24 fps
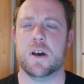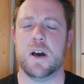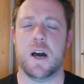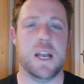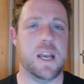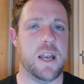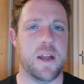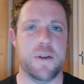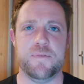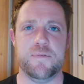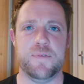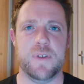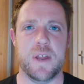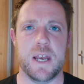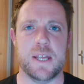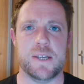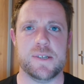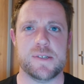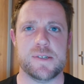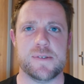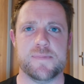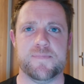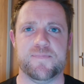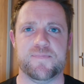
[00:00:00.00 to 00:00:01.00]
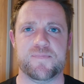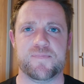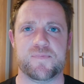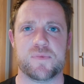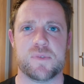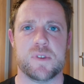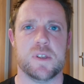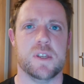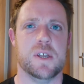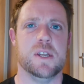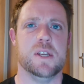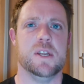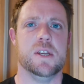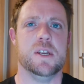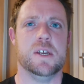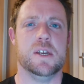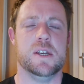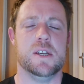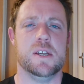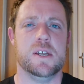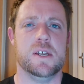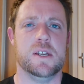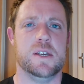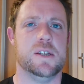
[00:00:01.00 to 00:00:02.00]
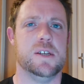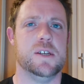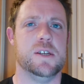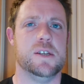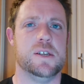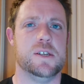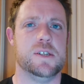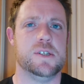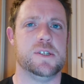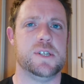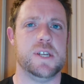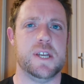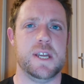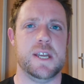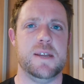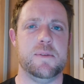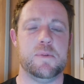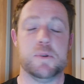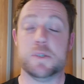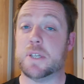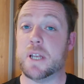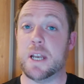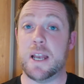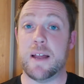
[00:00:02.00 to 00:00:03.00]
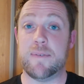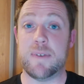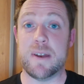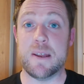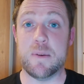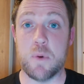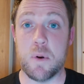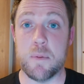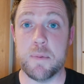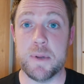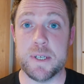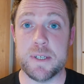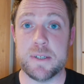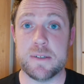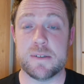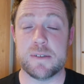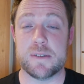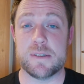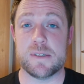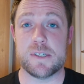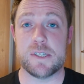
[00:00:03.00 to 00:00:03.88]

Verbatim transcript: I love Phyllis. She was a lovely woman.